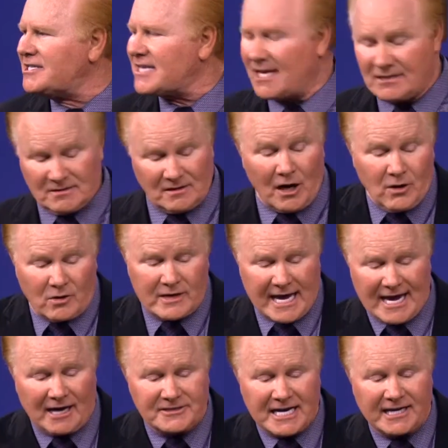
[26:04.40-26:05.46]
said, oh, okay,
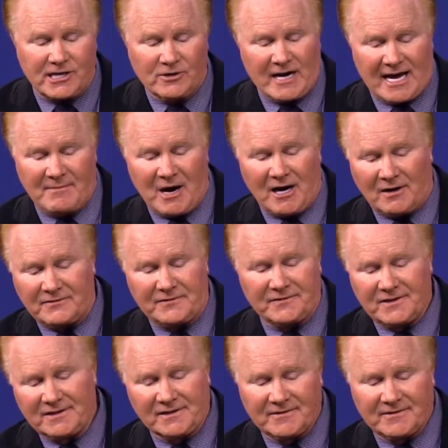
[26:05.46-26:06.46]
I'll take your name off.